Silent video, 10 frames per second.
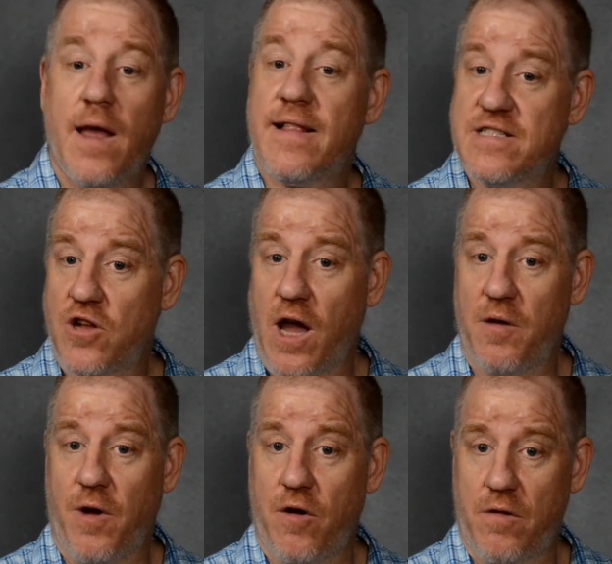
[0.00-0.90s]
Let's talk
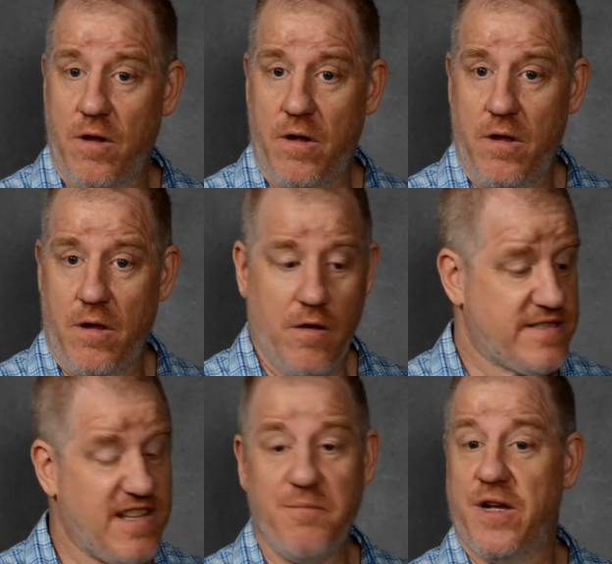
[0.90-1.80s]
about
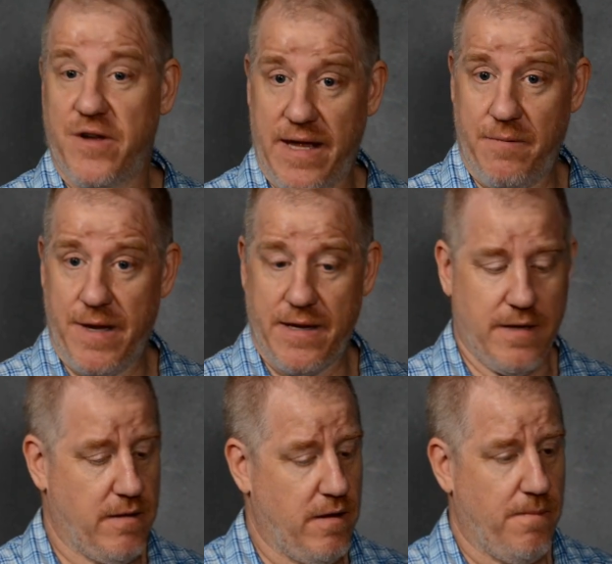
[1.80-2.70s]
stability a bit.
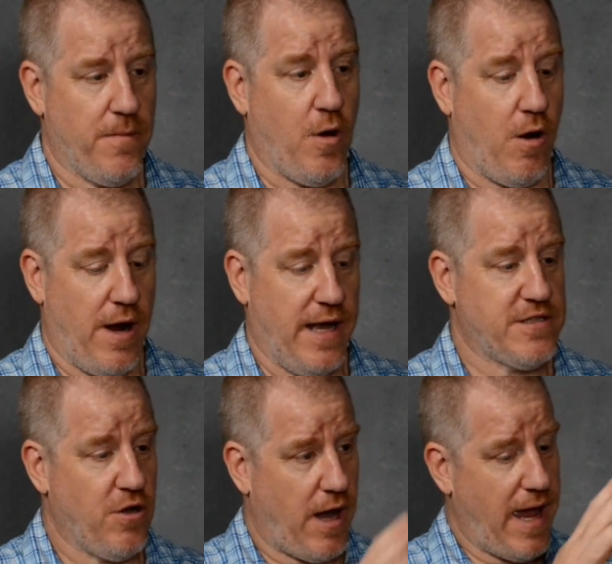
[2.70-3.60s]
All right.
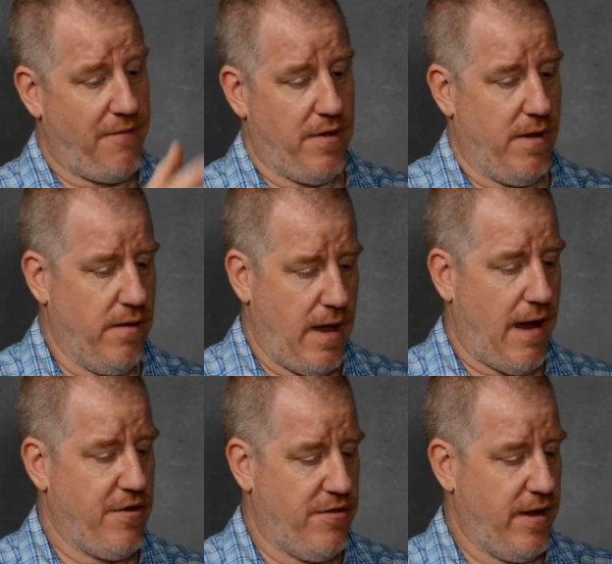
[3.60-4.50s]
So I have
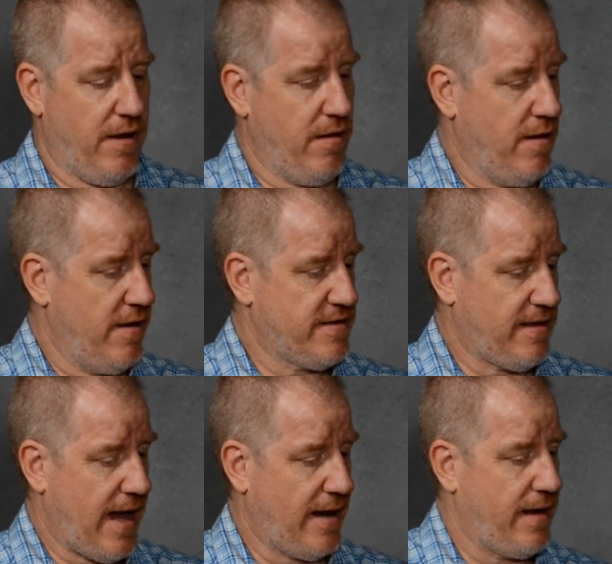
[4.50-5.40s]
everything is
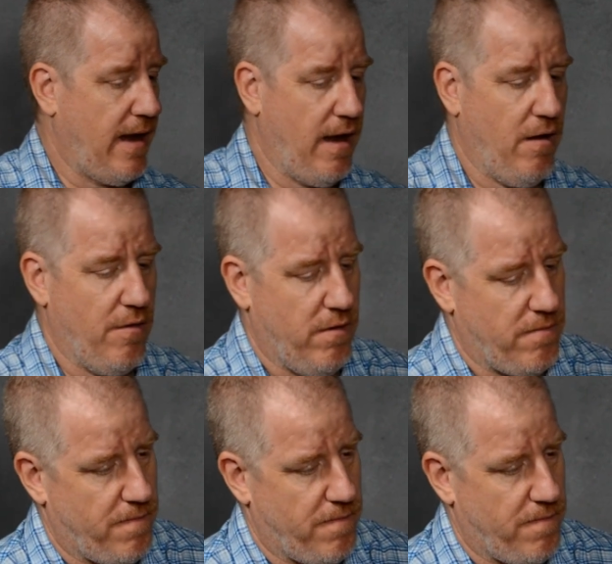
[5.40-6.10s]
locked down.